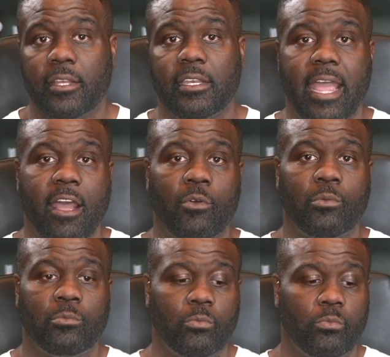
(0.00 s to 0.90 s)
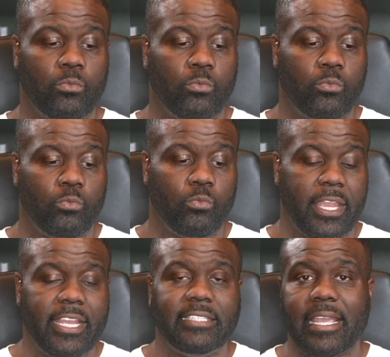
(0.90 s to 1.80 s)
Now,
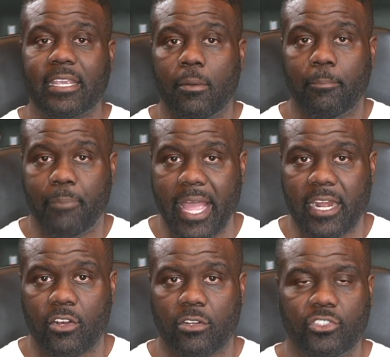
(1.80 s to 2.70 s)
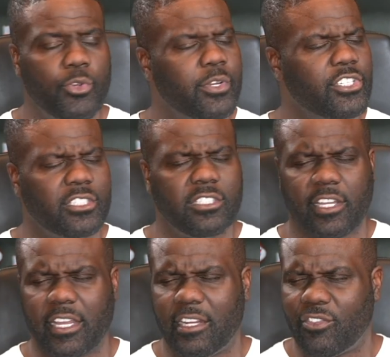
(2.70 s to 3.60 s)
he's a competitor. You can just
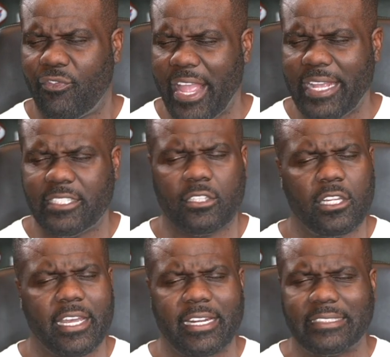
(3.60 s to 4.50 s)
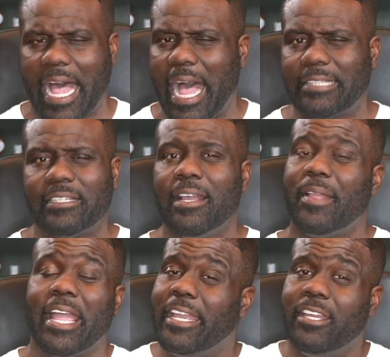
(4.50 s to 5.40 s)
look in his face, look in his eyes,
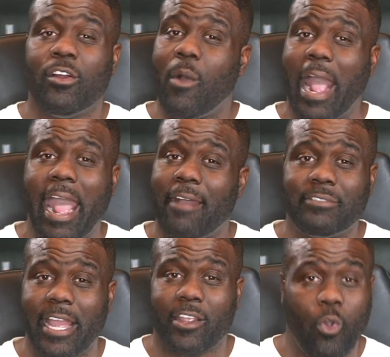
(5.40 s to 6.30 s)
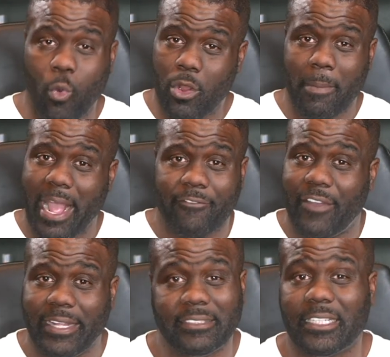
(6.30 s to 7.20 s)
and he don't have that quarterback
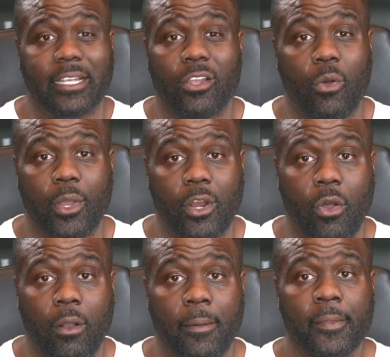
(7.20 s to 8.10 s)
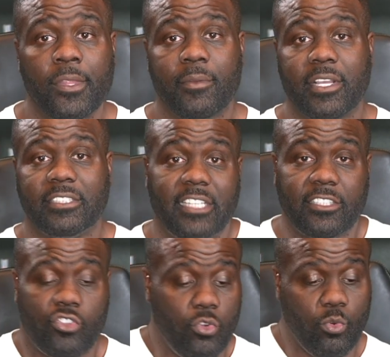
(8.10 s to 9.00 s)
face thing going on because
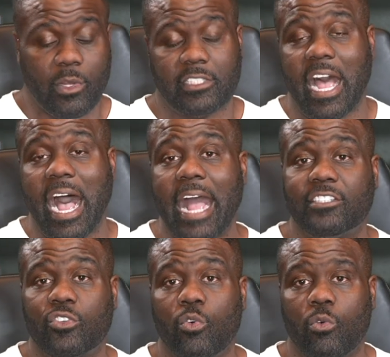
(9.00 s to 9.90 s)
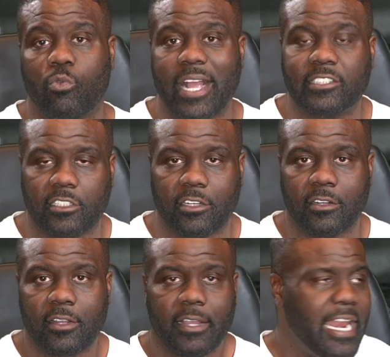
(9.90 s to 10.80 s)
this dude was a high school wrestler.
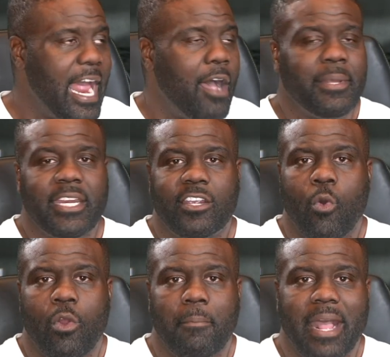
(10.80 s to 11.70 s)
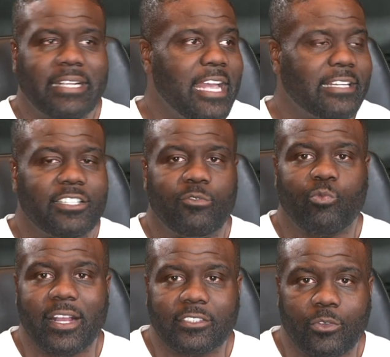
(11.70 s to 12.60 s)
And how many quarterbacks actually
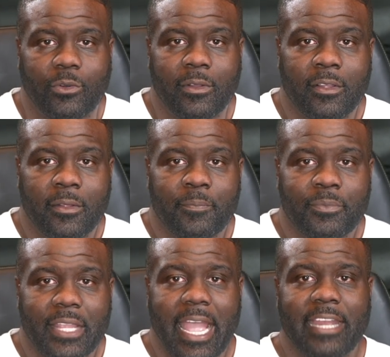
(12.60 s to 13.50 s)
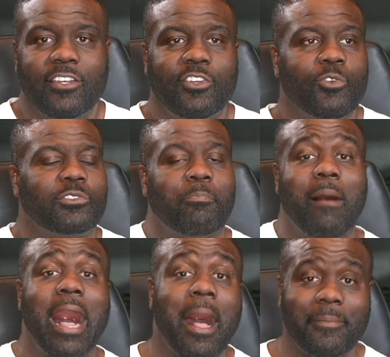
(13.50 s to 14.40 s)
wrestle? And the dude's
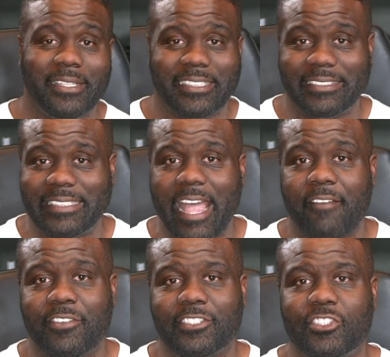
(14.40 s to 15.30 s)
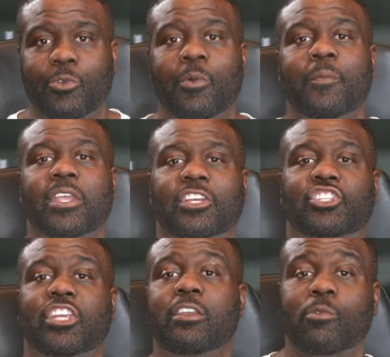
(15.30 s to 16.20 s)
mom is a savage too.
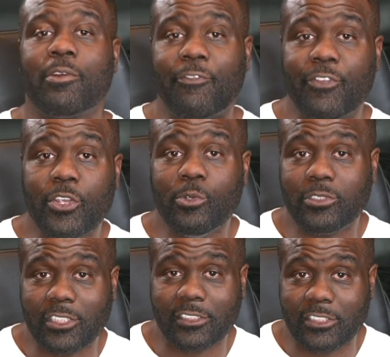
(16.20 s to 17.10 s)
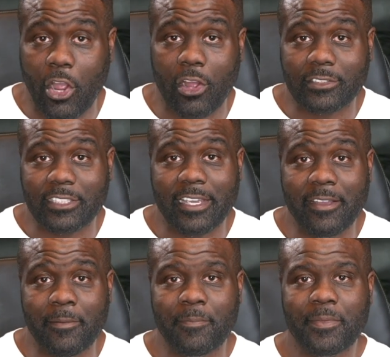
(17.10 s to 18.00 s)
She refused to talk to
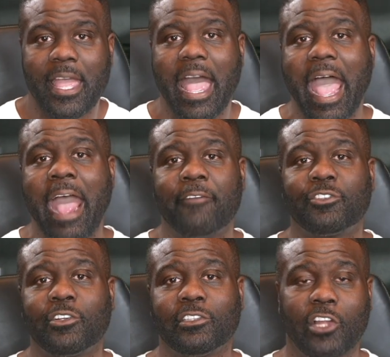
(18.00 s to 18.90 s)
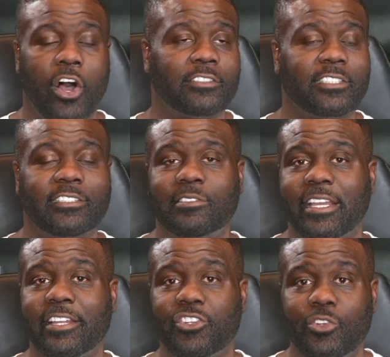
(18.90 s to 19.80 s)
him after losses
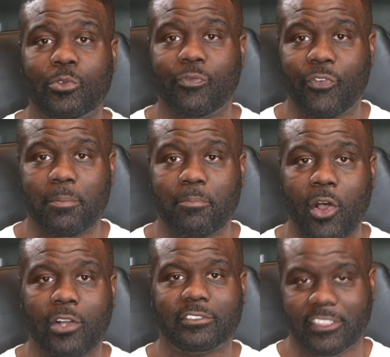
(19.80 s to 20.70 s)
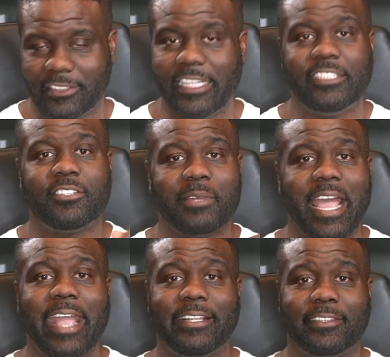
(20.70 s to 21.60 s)
in youth football to teach him to
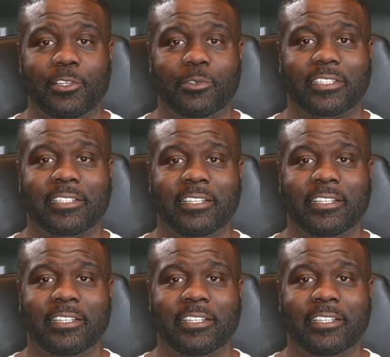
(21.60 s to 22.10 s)
hate losing.